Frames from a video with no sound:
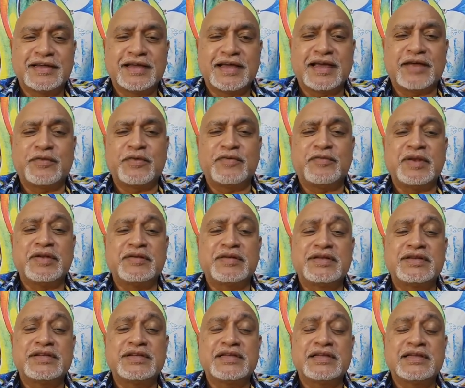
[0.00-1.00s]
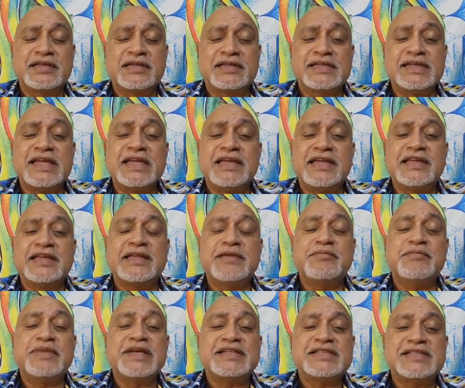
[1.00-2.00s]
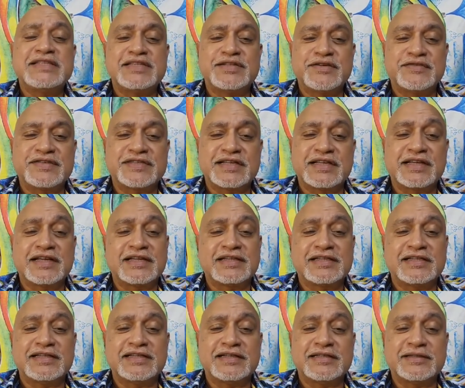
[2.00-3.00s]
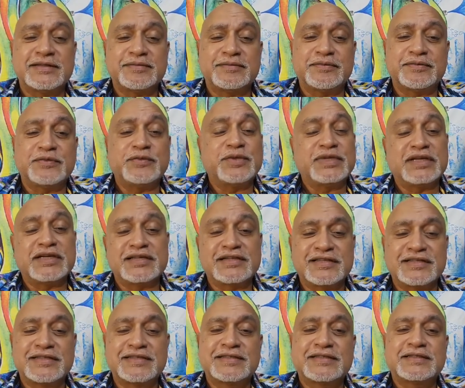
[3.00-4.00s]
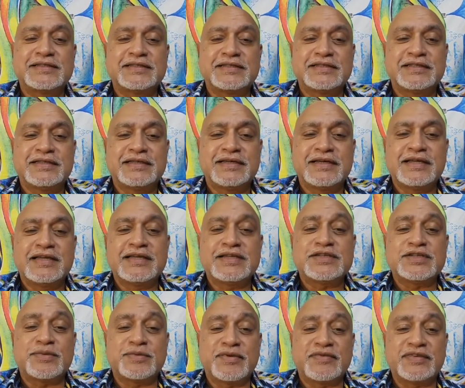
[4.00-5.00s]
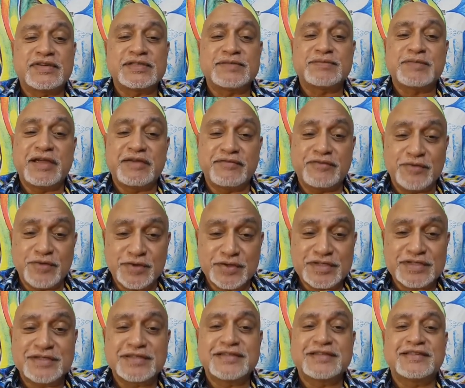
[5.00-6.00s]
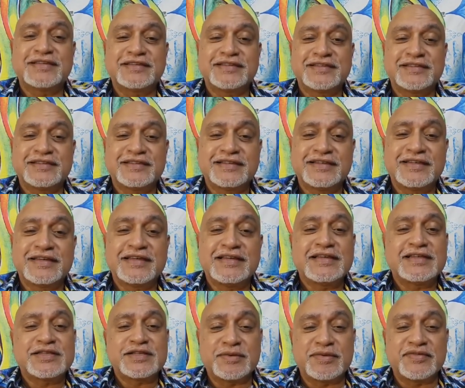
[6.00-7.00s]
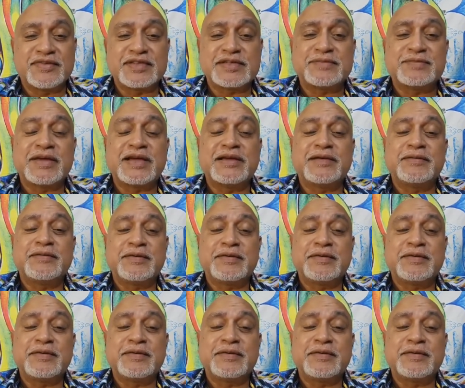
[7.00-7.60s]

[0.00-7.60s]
And we've been taking the message of Sanatan Dharma with us. Some of us by force, some of us by